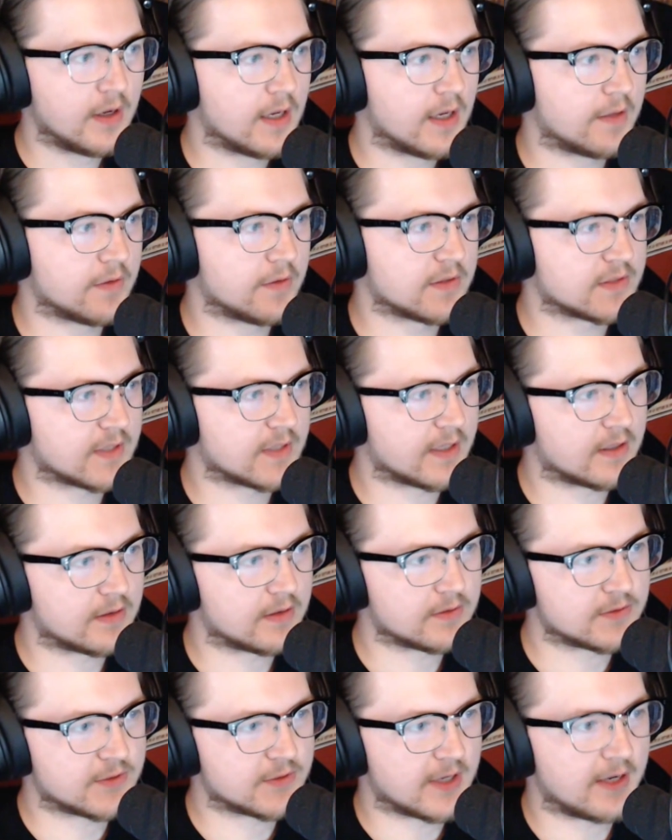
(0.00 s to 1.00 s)
And there's like
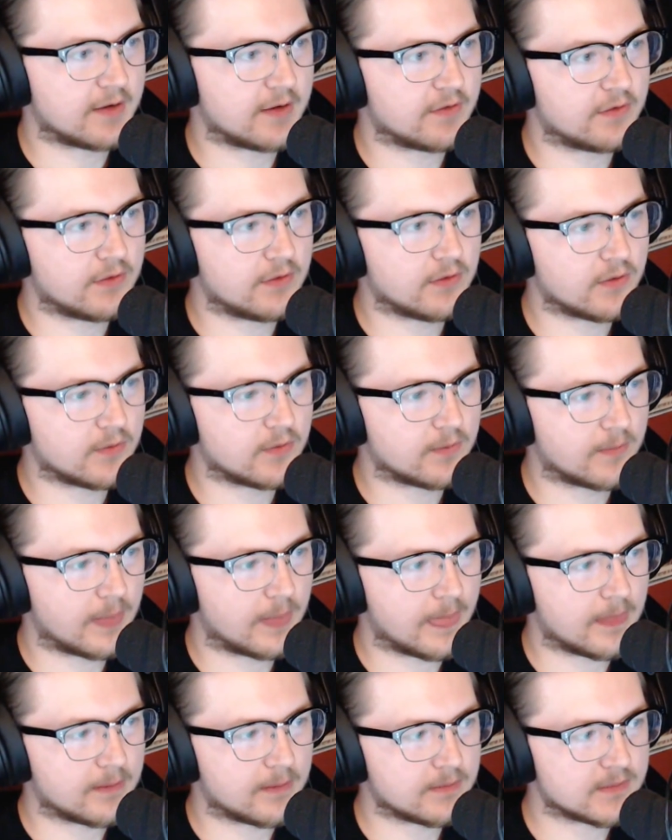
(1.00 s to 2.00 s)
trying to
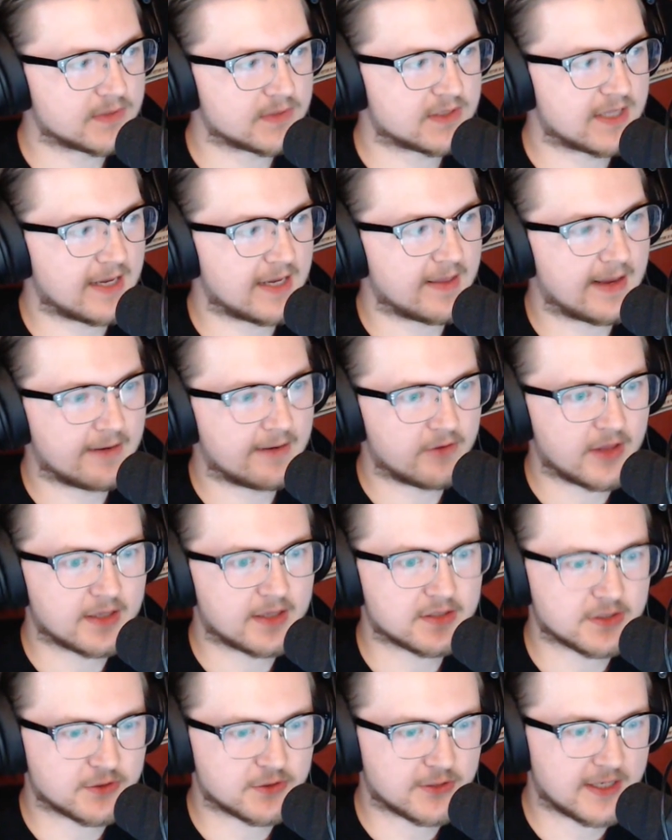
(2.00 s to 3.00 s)
say that
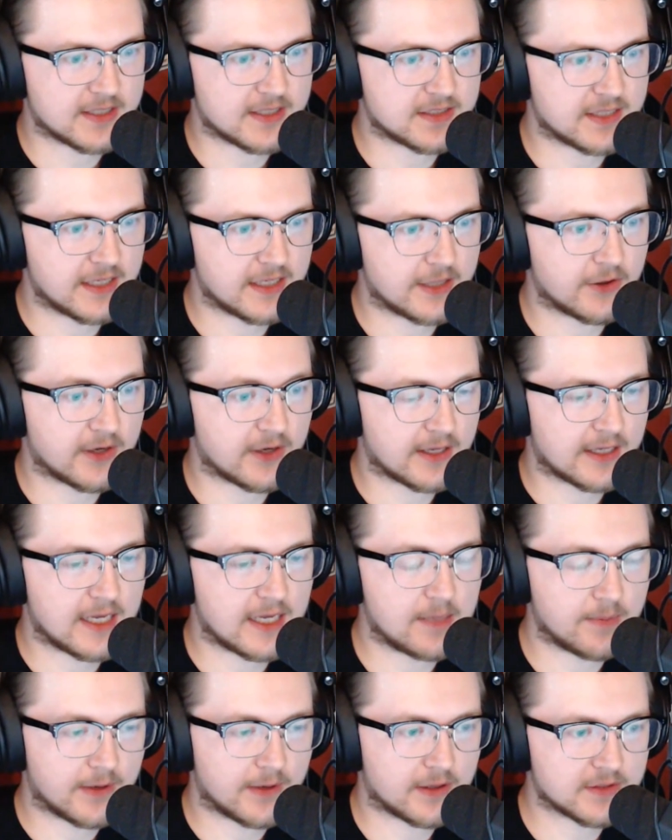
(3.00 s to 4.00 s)
everything's a trade secret and
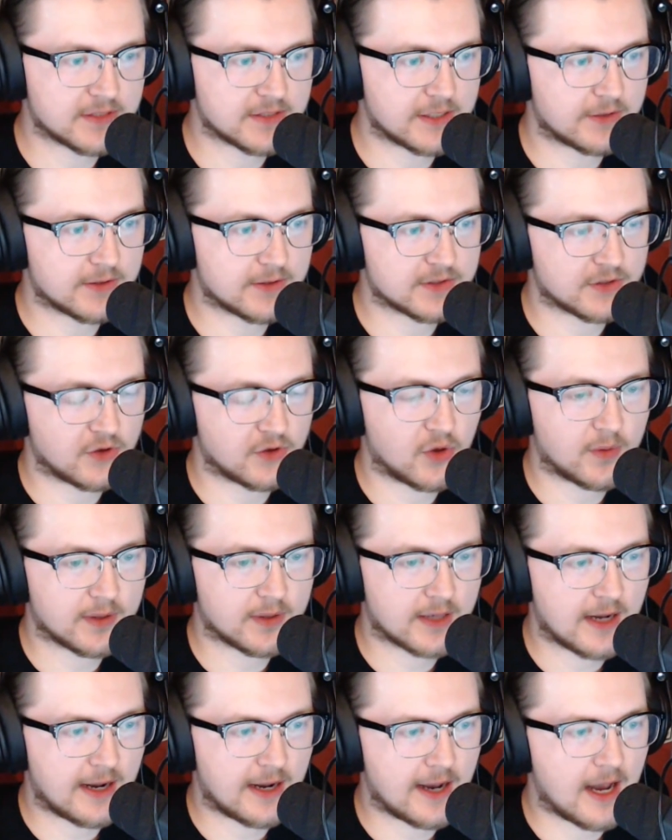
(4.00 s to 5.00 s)
keep it all secret so no
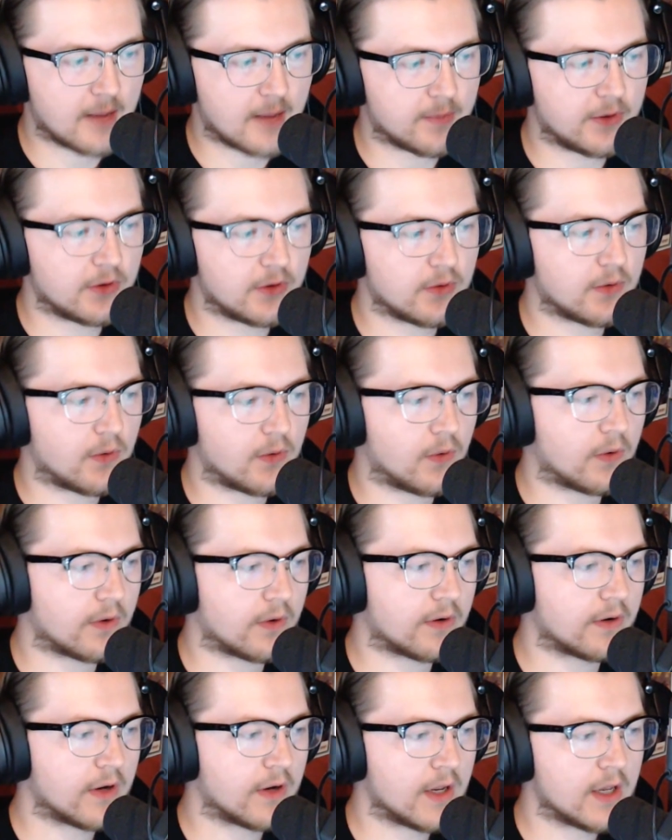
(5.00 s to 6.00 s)
one can copy you,
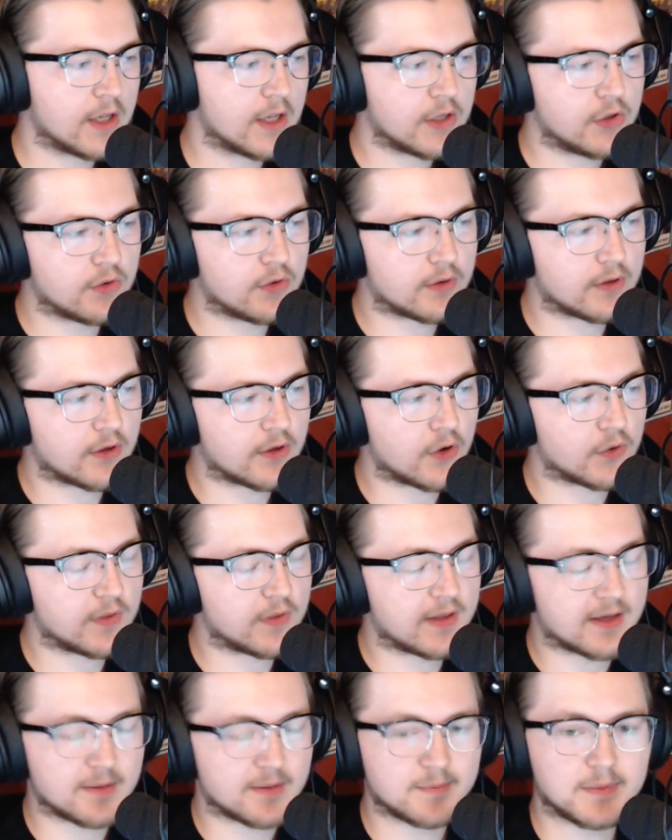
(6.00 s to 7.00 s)
or you can go
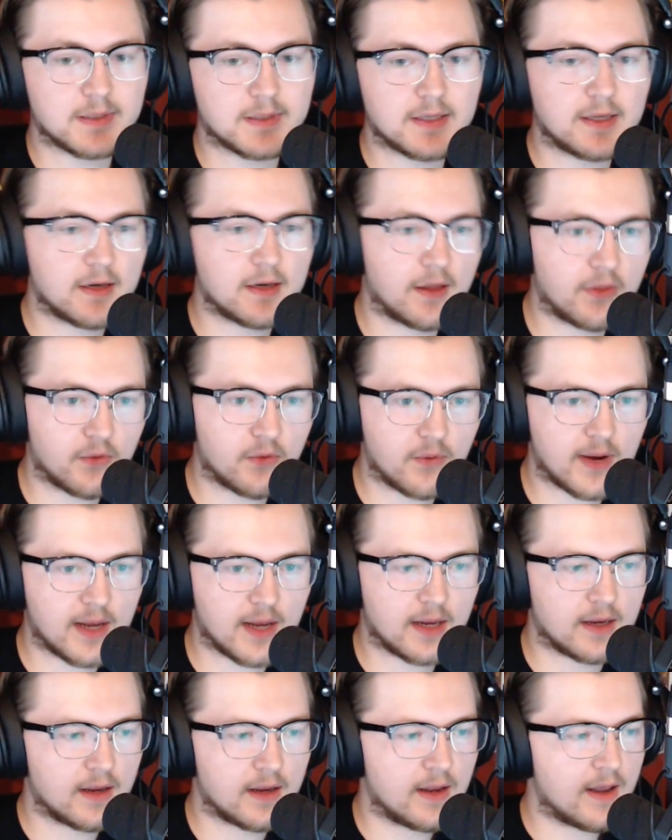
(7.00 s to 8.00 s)
the complete other
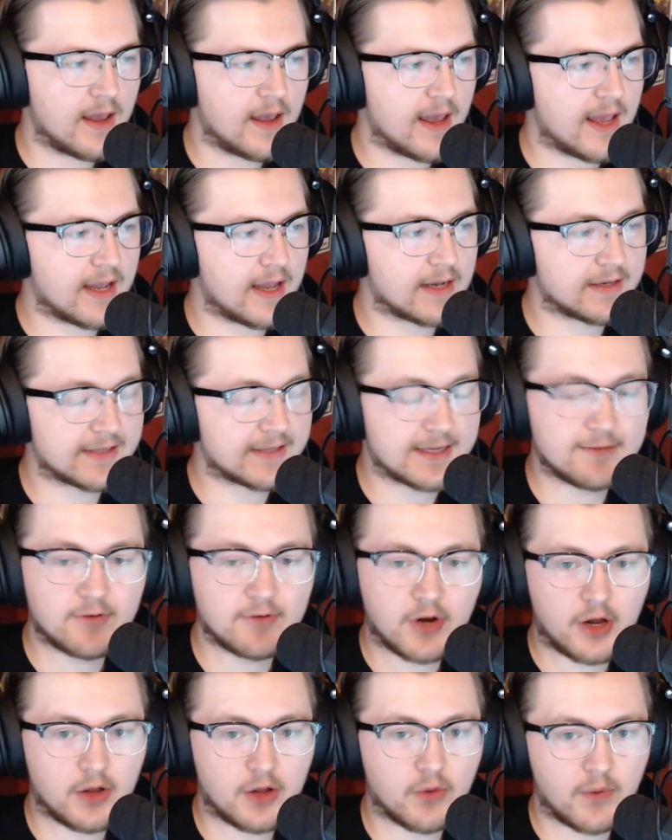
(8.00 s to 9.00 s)
way and give
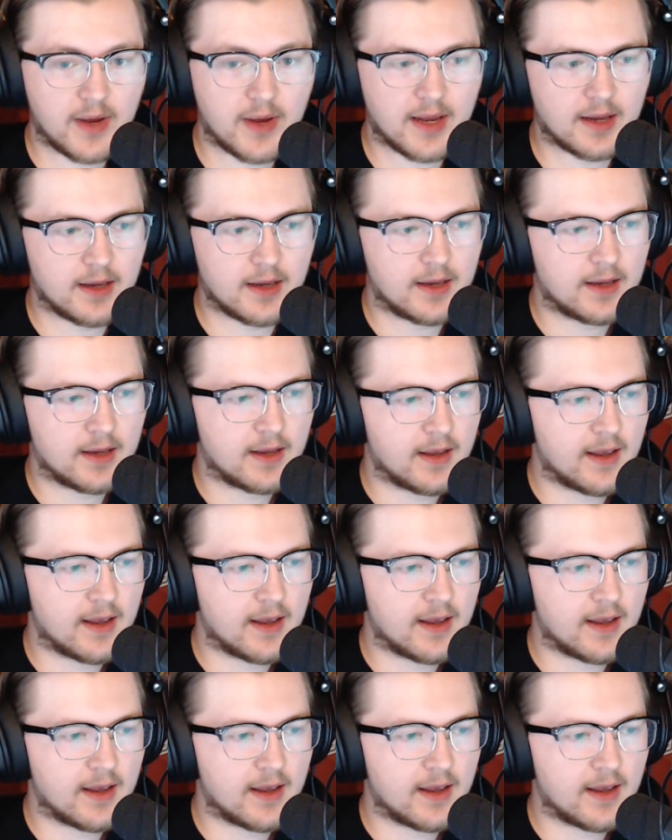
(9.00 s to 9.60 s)
it all away.